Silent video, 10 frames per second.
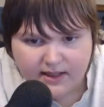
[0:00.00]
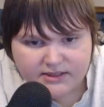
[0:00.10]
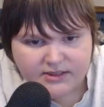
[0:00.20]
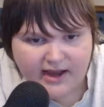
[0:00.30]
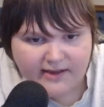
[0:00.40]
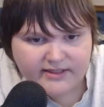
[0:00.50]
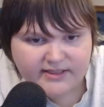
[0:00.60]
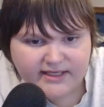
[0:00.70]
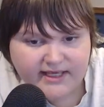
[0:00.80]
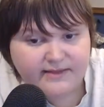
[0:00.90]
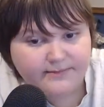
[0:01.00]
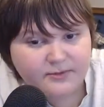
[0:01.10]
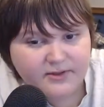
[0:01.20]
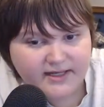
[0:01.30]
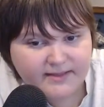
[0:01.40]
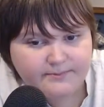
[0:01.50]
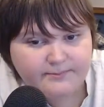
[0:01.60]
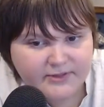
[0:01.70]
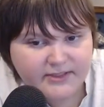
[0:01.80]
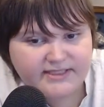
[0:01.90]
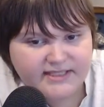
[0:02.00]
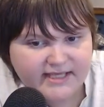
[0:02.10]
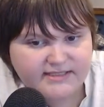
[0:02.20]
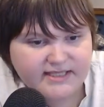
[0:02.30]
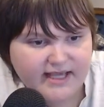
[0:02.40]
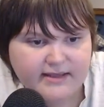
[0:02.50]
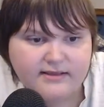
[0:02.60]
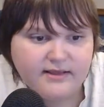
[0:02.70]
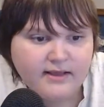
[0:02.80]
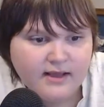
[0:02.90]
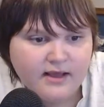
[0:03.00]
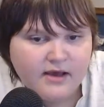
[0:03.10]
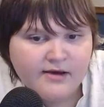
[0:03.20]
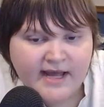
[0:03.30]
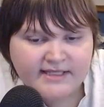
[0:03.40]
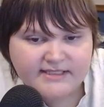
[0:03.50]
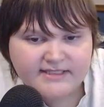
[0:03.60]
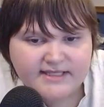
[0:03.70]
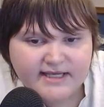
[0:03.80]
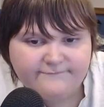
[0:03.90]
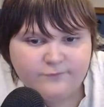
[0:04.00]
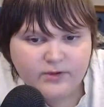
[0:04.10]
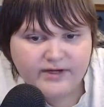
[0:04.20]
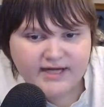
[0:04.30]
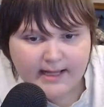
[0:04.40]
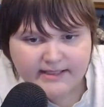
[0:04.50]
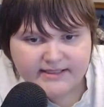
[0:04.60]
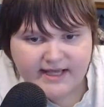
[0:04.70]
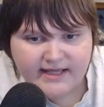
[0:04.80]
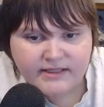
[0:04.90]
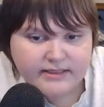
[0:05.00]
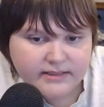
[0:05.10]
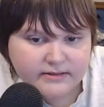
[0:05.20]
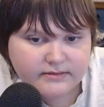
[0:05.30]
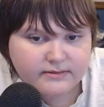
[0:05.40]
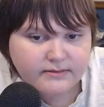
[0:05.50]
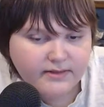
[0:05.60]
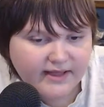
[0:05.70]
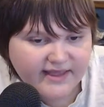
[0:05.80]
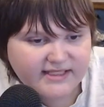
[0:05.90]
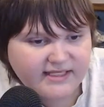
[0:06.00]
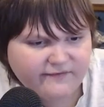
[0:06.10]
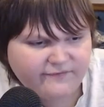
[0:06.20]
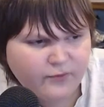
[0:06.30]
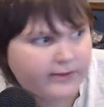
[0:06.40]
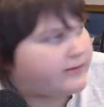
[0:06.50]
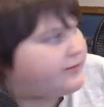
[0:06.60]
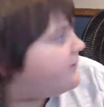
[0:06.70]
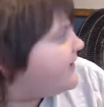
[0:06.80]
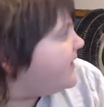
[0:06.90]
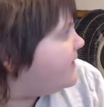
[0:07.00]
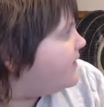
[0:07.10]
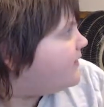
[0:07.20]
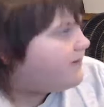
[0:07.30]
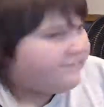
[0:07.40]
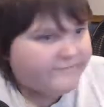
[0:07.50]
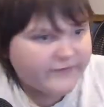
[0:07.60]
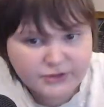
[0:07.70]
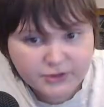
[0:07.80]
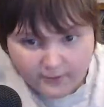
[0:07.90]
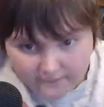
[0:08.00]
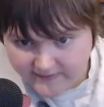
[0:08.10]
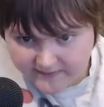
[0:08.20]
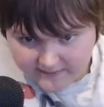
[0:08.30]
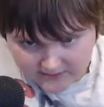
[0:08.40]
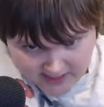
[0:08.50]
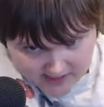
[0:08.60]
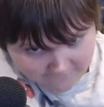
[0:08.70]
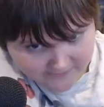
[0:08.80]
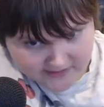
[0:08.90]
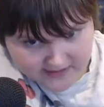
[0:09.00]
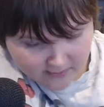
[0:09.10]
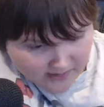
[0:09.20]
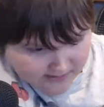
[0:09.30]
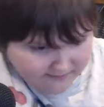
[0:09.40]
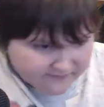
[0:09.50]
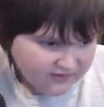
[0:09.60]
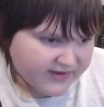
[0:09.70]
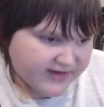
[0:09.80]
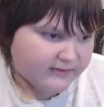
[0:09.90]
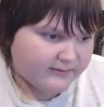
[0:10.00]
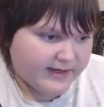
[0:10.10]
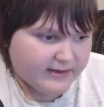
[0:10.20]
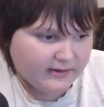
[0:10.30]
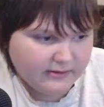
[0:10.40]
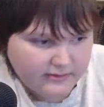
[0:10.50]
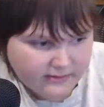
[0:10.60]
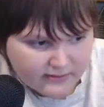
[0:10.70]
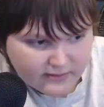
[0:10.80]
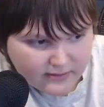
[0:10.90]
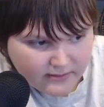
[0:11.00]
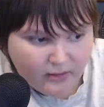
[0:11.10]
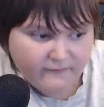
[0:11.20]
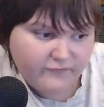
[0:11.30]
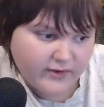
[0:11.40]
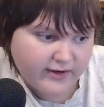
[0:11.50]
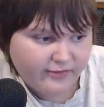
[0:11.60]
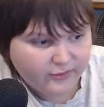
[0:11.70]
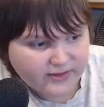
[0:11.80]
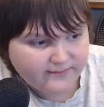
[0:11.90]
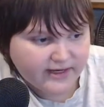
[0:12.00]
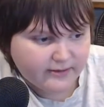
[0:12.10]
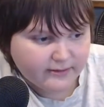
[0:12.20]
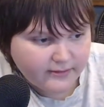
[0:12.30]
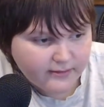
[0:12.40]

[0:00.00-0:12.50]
So I would get a good sized tank. Mine is like a 40-gallon tank. I think it's either 40 or 30. For 2 of them, you're definitely gonna want a 40 or bigger. Well, 40 or 30 bigger.